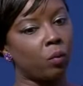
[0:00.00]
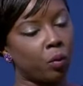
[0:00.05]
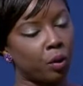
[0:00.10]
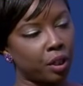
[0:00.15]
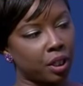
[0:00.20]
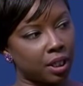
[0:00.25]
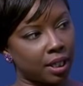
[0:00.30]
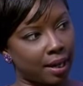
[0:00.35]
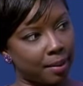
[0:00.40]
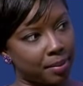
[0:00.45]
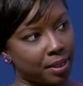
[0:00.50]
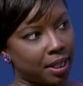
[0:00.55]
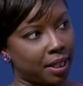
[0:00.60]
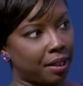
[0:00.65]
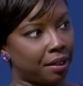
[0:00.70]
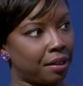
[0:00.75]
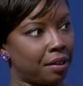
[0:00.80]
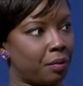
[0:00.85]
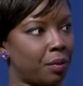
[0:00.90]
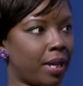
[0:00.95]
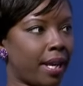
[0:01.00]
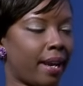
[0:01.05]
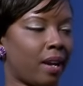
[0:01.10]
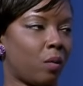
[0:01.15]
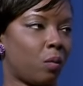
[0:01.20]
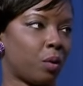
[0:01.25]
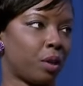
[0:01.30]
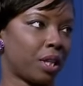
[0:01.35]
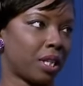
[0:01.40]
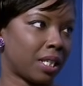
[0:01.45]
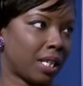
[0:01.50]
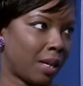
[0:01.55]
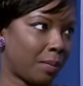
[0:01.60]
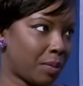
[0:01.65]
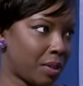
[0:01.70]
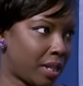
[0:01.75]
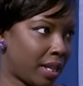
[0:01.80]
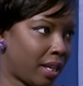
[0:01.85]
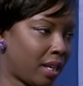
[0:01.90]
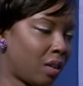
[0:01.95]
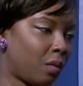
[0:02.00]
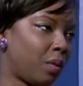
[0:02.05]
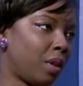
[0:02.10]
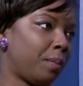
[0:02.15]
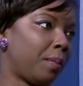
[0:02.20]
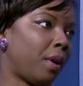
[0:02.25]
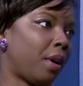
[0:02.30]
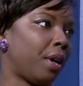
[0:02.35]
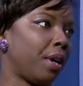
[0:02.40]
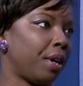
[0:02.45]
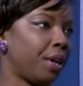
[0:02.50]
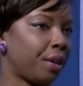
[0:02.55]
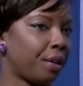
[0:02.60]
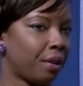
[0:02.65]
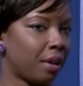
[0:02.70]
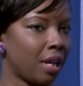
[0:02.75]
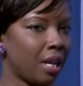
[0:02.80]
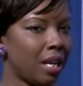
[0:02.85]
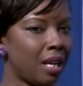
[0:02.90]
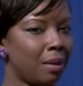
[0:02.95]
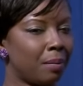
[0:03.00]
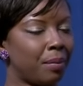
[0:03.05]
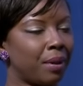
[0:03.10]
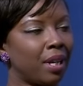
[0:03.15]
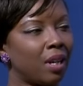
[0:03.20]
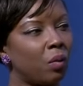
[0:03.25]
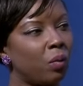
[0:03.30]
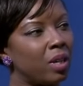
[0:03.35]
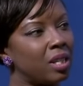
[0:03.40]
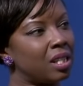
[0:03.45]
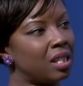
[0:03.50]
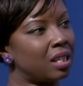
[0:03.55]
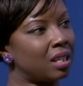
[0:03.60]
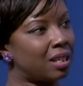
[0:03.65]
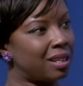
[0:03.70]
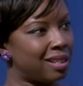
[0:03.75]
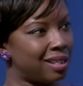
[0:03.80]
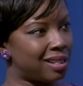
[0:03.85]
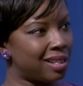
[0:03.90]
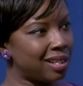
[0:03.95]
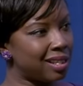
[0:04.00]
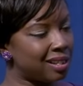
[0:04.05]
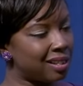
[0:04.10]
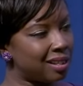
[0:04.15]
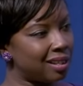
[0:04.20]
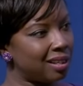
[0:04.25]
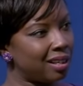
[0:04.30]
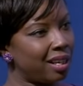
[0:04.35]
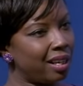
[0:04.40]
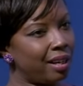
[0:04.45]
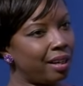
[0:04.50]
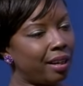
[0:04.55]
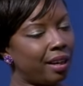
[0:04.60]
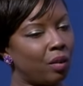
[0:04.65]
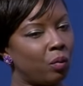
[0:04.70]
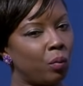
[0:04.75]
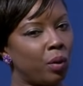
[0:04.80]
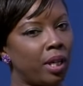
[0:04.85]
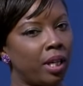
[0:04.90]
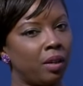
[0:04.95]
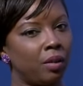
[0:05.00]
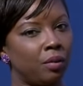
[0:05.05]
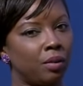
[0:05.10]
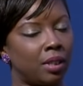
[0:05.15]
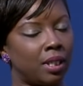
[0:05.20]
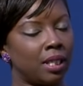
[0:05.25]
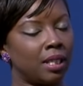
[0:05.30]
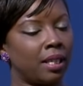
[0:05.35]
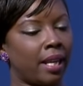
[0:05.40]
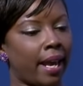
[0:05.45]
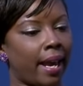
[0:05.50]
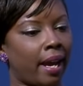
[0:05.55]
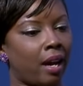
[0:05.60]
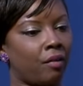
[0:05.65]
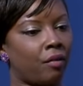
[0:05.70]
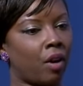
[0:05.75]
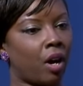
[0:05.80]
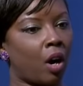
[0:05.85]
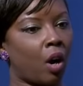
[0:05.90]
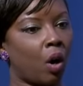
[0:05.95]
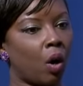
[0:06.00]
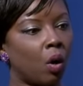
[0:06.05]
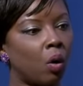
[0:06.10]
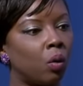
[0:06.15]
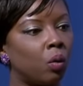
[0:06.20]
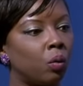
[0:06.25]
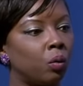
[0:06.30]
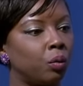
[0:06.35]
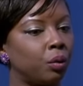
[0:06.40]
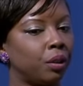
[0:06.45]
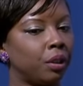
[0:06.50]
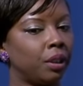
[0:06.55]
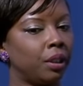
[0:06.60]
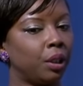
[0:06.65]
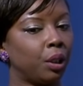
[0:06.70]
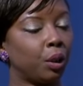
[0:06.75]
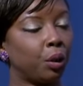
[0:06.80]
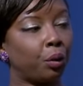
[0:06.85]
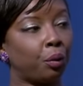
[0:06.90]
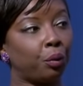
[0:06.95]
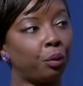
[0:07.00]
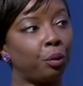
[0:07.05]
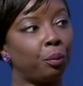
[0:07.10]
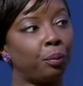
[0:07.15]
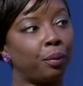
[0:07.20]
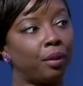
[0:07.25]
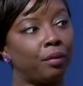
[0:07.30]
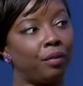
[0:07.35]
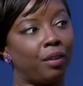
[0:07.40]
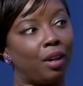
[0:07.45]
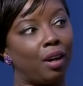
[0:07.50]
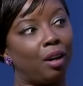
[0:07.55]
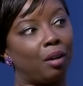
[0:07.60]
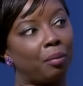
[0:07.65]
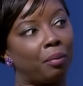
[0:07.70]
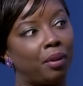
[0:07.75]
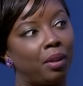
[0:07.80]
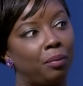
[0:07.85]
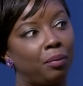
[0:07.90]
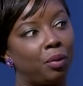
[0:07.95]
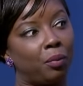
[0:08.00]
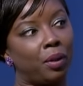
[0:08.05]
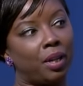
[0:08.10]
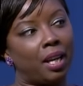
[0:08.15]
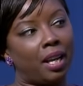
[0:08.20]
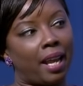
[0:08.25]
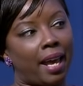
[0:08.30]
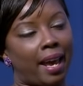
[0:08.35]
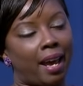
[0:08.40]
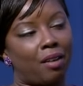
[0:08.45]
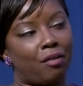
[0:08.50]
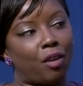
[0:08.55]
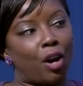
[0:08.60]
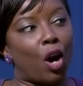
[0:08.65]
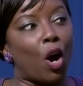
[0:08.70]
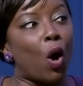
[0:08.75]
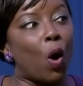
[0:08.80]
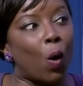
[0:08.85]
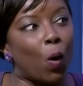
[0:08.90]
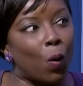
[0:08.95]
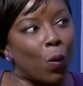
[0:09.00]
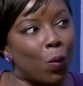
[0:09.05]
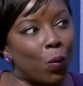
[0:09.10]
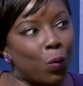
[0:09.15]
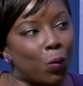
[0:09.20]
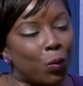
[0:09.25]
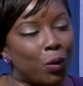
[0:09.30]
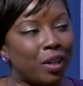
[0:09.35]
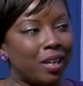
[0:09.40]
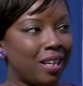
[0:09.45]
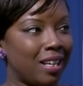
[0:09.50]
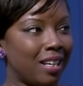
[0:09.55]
workshops here, we had workshops there, we partnered, but it wasn't consistent, and we didn't have our own group of young people. We didn't have our own